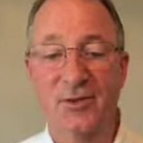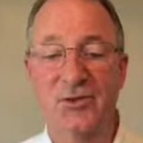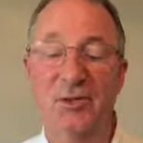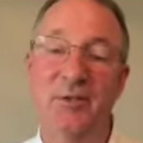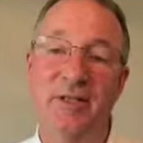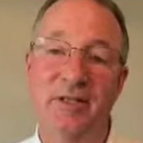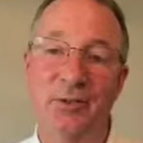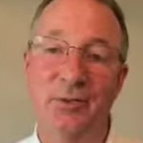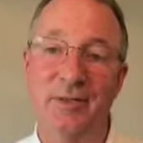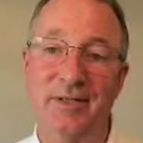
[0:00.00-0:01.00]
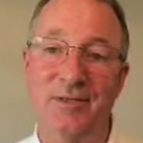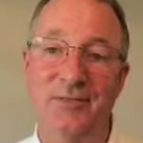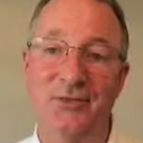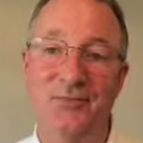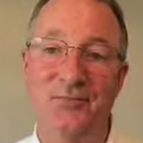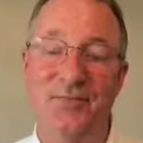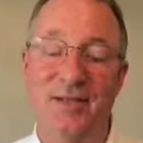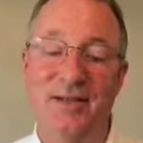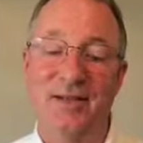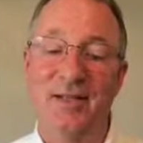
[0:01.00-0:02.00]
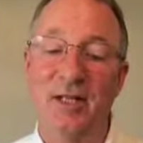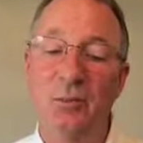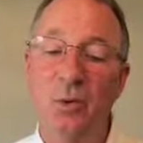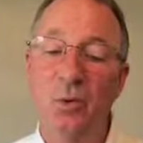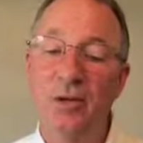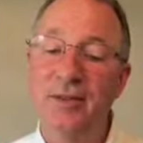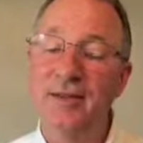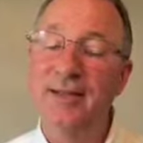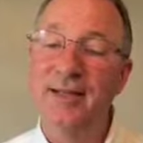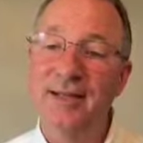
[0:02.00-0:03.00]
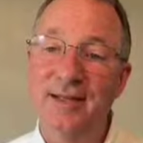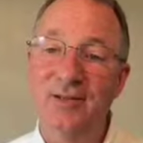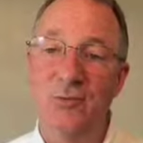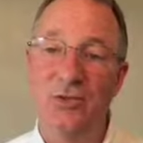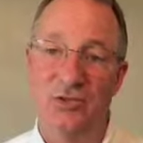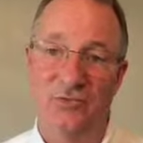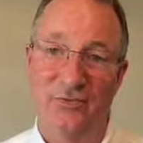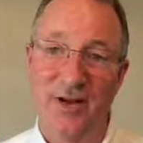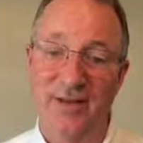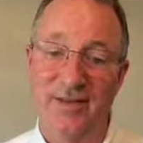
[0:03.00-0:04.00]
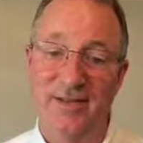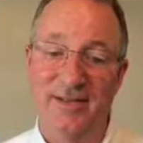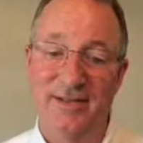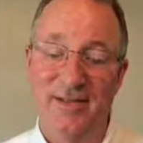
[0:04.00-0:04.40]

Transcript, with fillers: Here are some of the ingredients. Number one, the kingdom is fun.